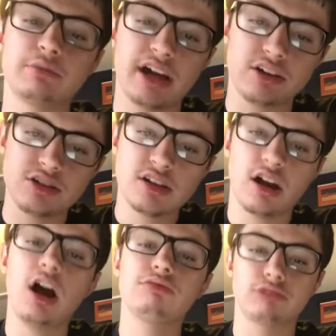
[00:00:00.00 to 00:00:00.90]
Raiders
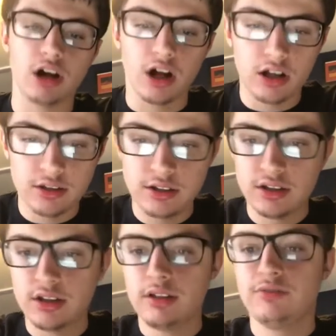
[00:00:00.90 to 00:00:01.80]
of Raw
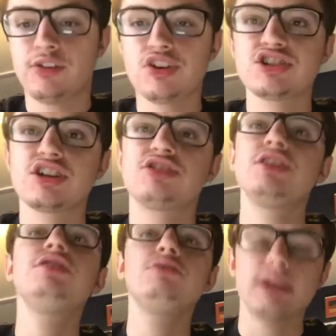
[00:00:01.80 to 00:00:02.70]
versus the
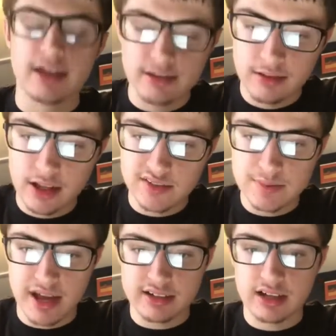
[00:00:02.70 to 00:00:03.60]
New Day of
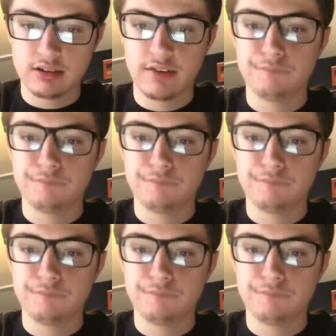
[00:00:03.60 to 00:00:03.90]
SmackDown